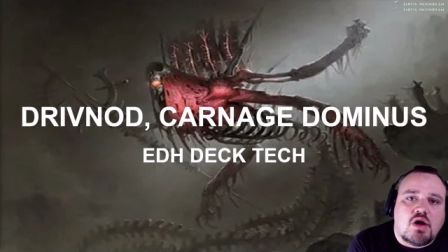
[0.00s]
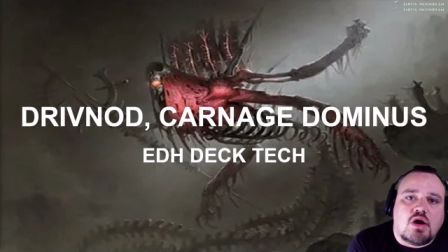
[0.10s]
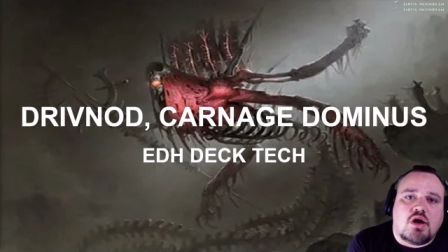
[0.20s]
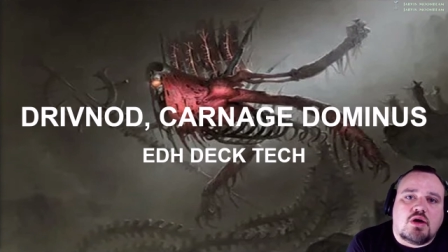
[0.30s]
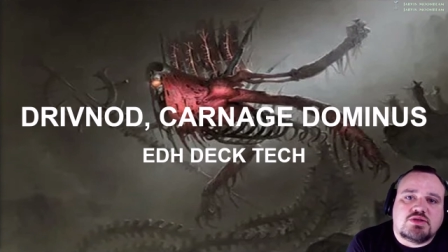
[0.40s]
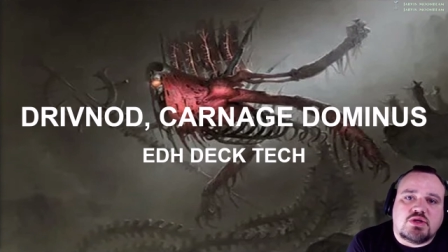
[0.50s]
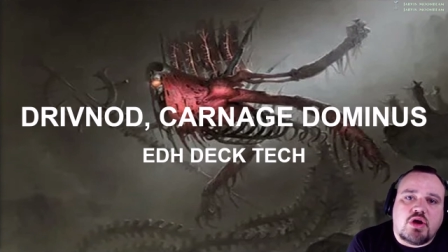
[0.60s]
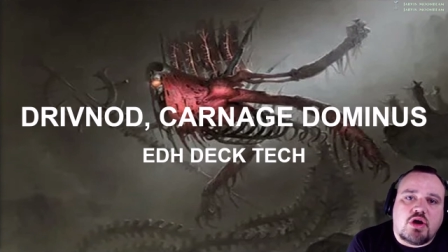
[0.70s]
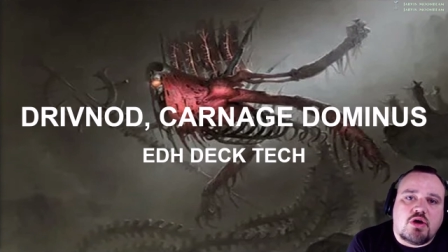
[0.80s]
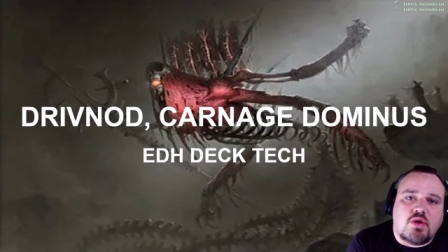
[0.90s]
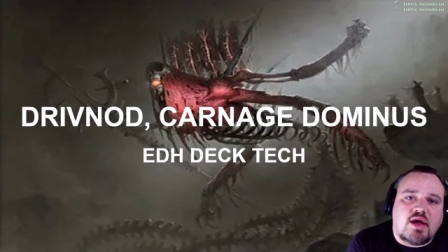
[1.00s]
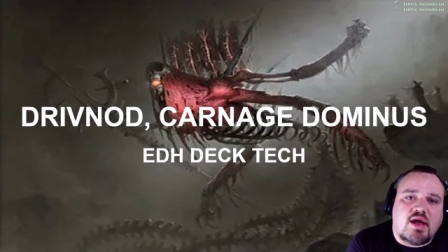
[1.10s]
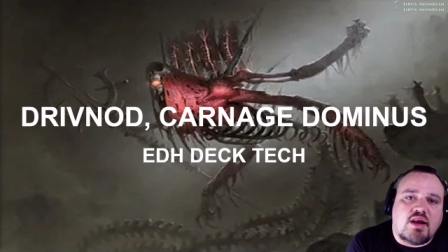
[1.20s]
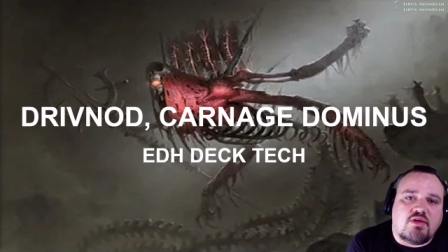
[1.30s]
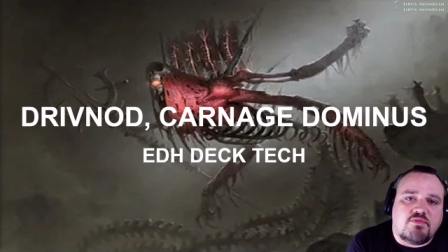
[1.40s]
Also go
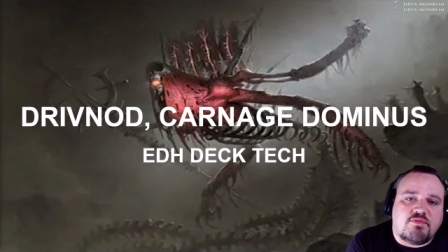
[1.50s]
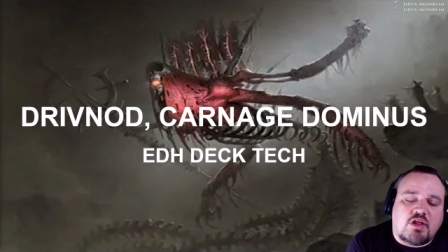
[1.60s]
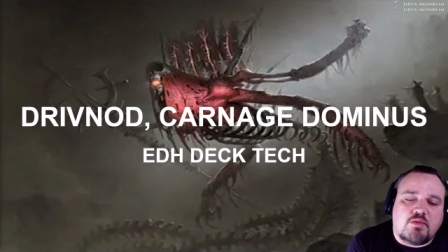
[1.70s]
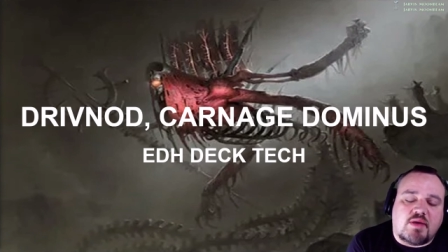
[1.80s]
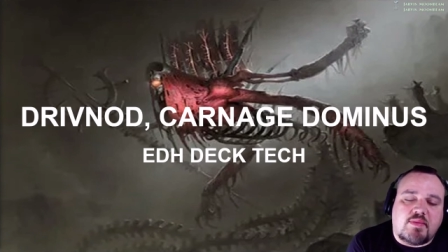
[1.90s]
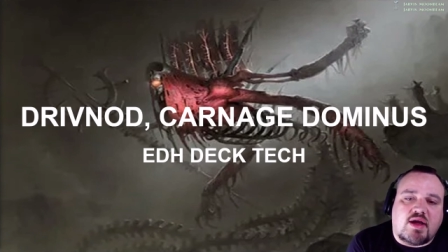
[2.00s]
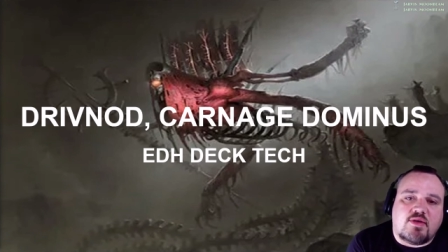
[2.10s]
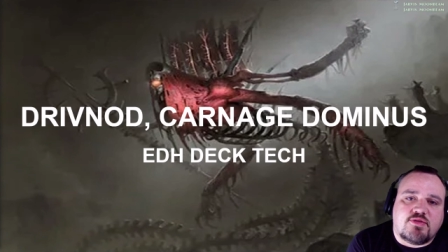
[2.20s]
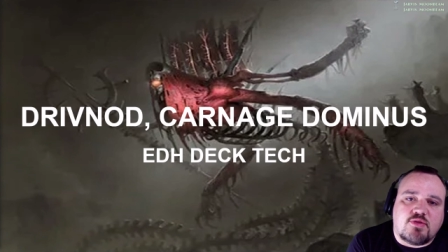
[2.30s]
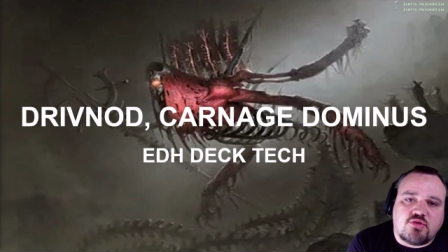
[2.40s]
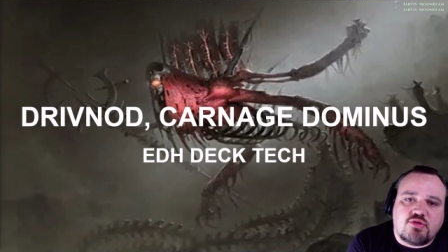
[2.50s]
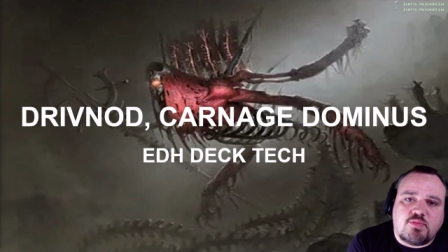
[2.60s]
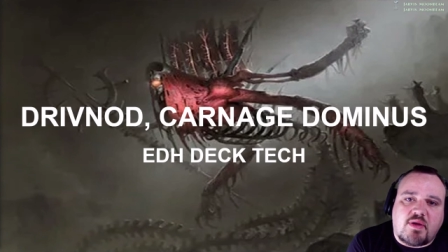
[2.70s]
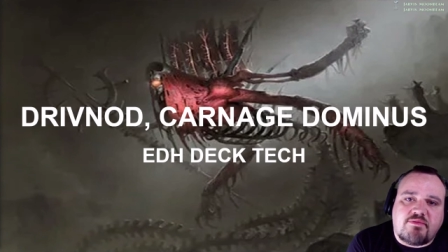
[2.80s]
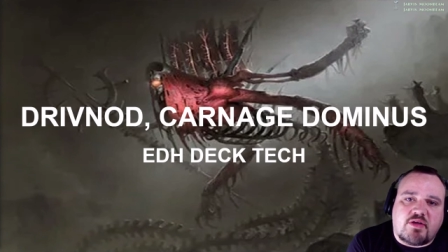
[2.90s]
and follow me on my other socials
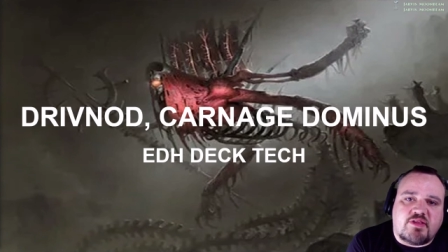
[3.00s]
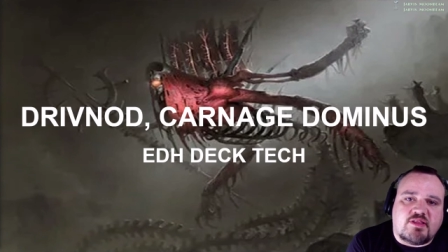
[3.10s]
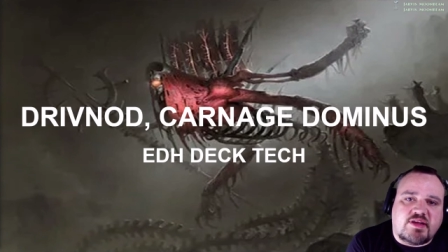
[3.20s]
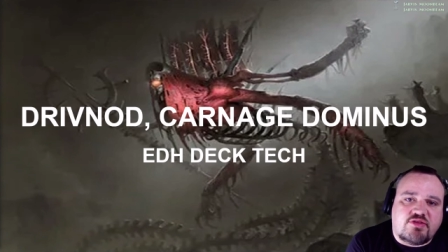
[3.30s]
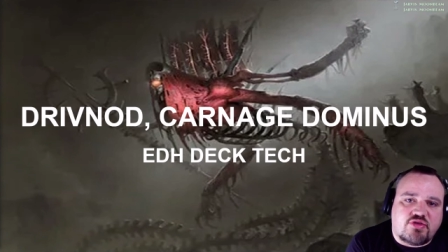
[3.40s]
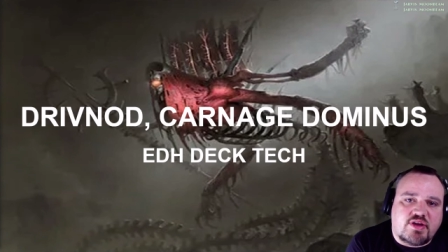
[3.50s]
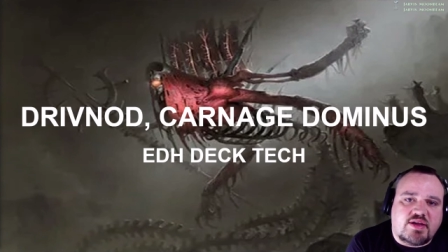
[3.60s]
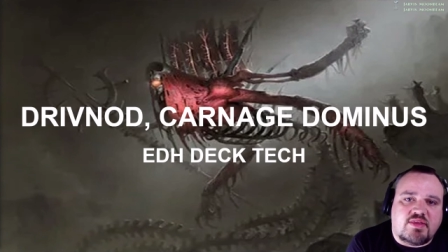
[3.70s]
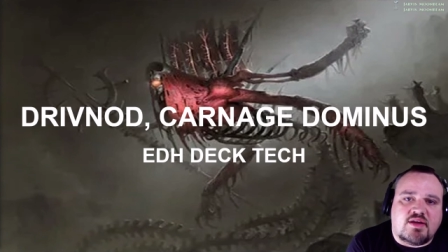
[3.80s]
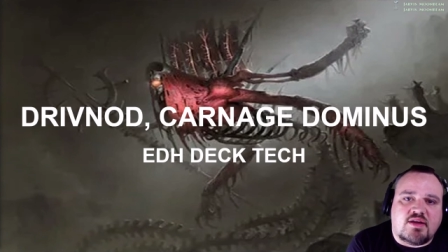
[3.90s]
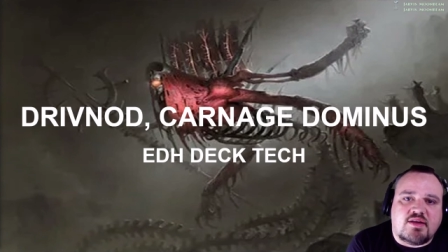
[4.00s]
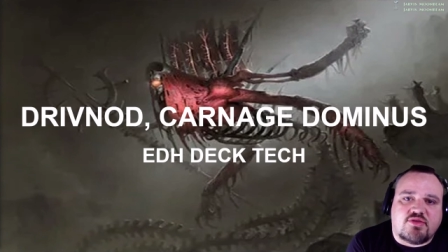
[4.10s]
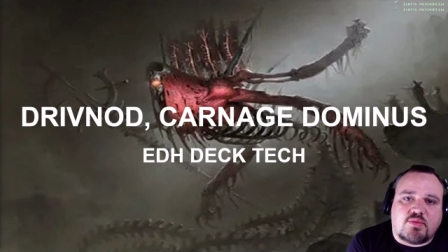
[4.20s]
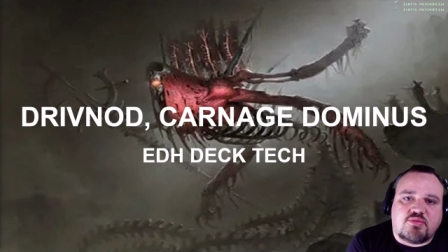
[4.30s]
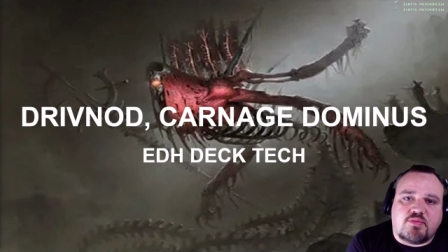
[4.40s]
by following the link tree in the
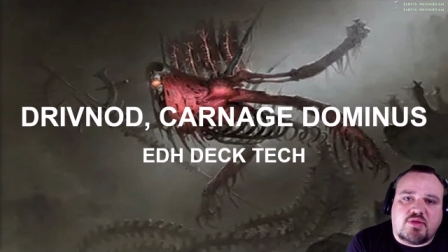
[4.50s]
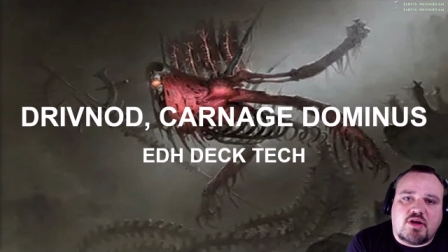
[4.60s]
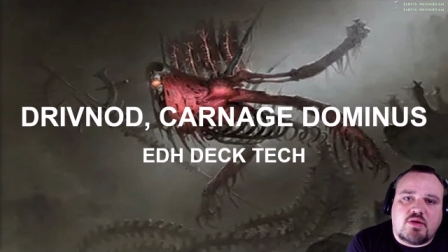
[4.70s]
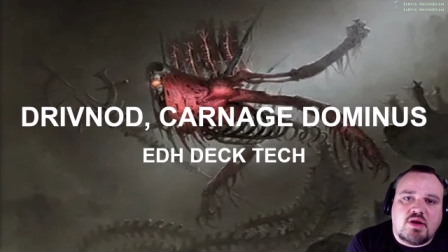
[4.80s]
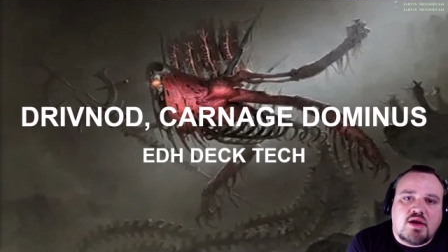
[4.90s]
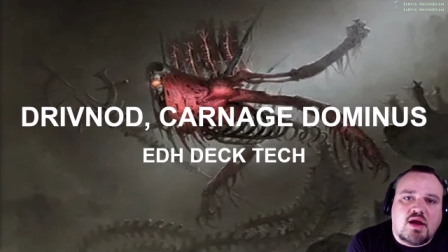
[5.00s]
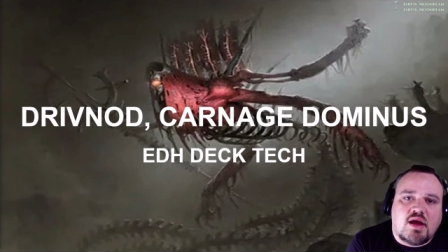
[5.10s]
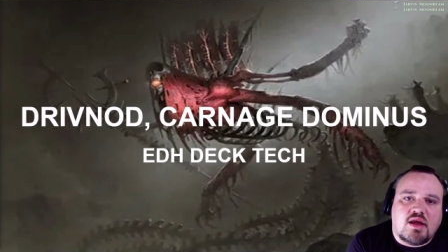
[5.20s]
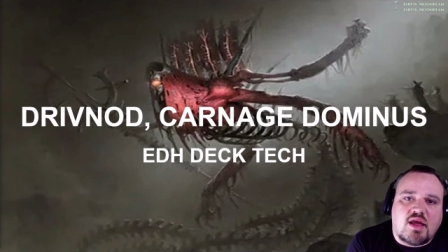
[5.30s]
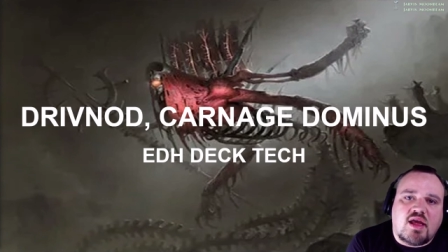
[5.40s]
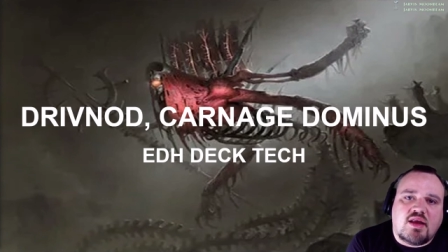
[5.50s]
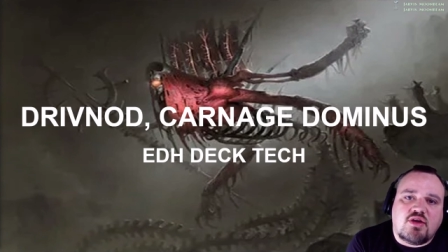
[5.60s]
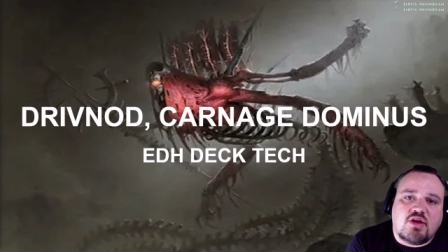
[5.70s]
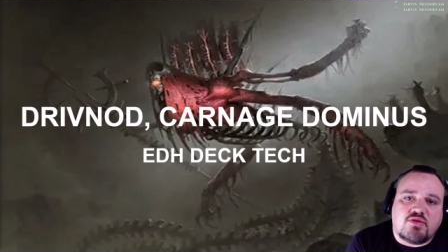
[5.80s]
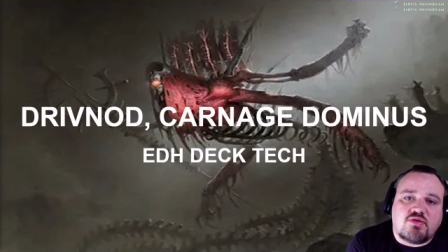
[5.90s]
description below, and you
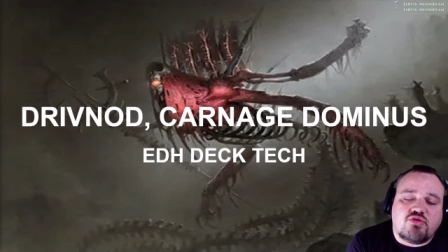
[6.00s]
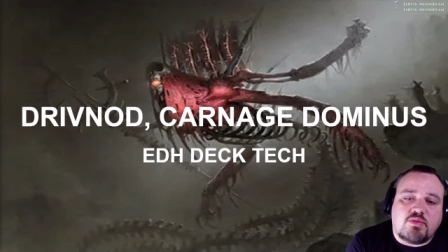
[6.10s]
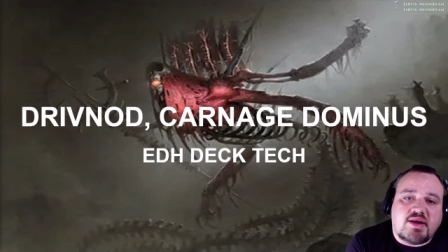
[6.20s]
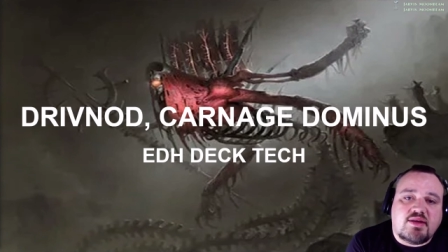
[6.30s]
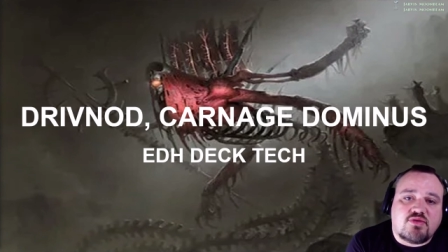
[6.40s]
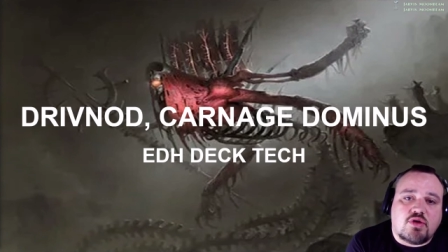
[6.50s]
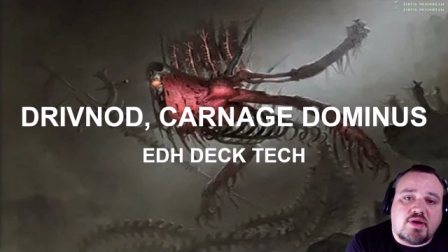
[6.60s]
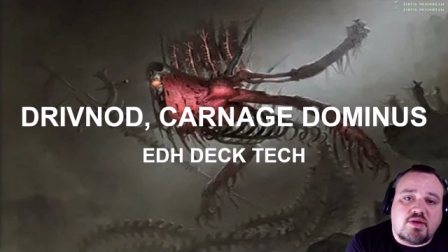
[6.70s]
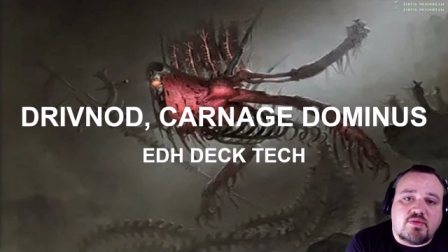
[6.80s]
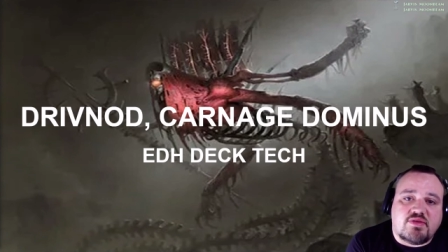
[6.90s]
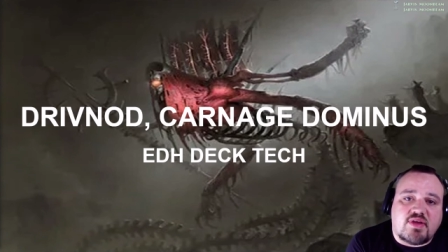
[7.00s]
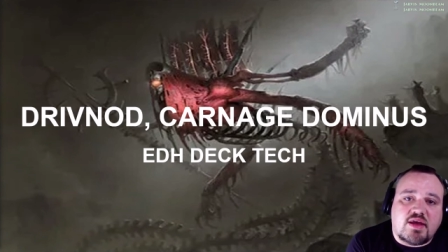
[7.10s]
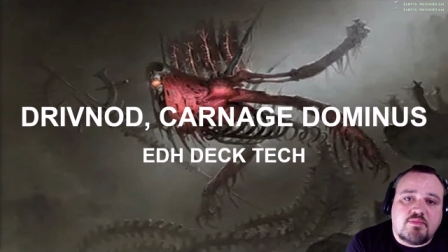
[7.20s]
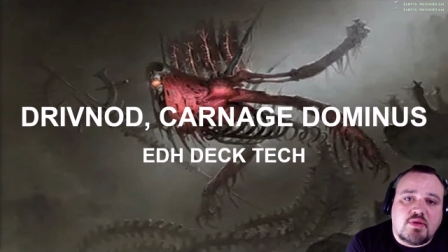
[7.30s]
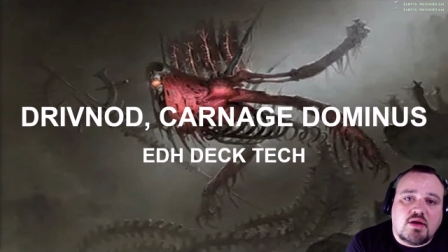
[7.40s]
can also join my Discord by doing the same,